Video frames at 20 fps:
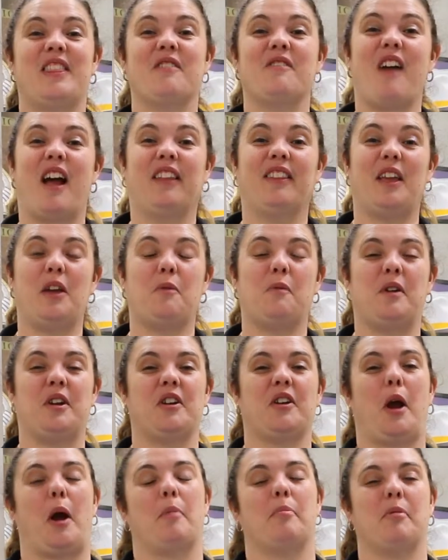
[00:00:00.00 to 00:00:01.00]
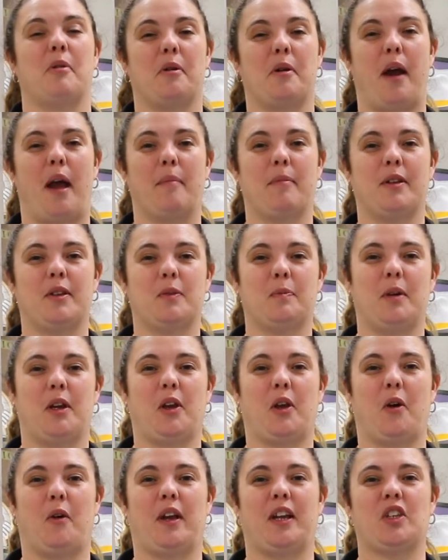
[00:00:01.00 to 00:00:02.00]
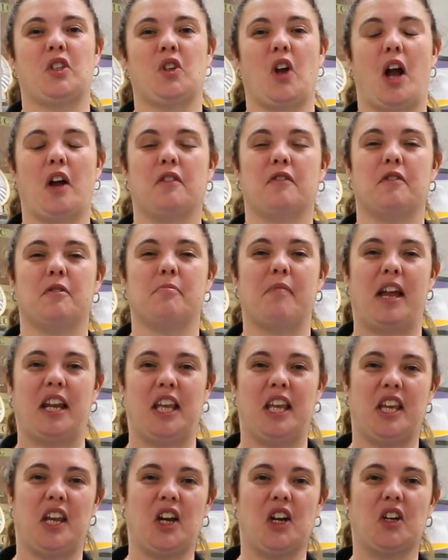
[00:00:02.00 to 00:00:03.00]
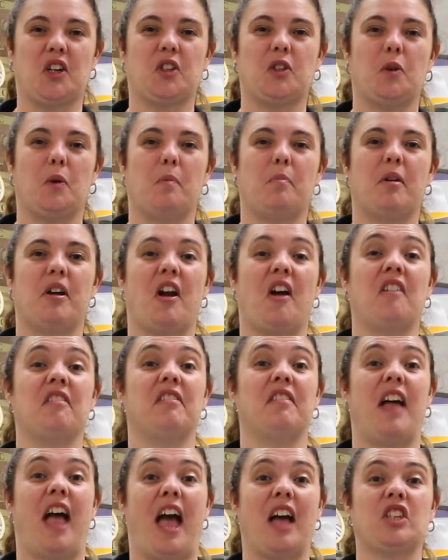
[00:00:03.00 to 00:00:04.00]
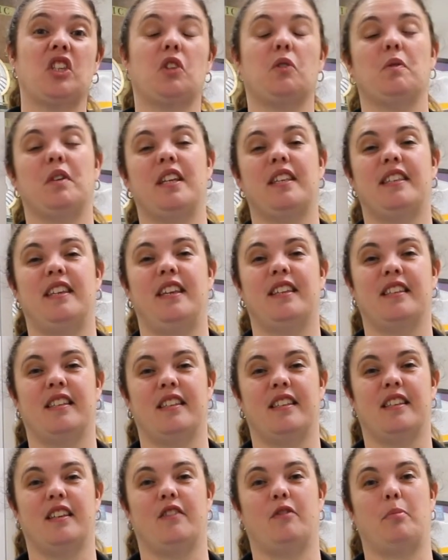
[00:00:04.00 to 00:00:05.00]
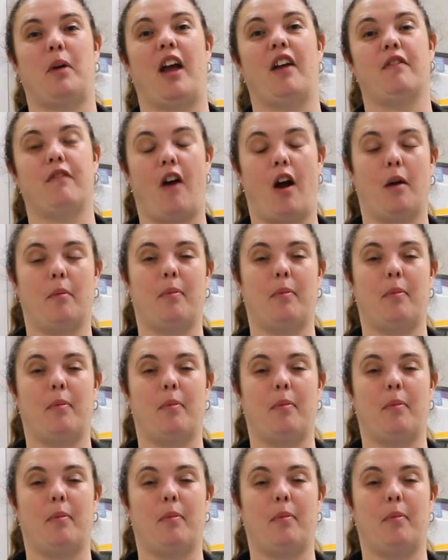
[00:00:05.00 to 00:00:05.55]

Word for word: The Round Lake Winter Guard program has been going strong for many years, but our last three seasons have by far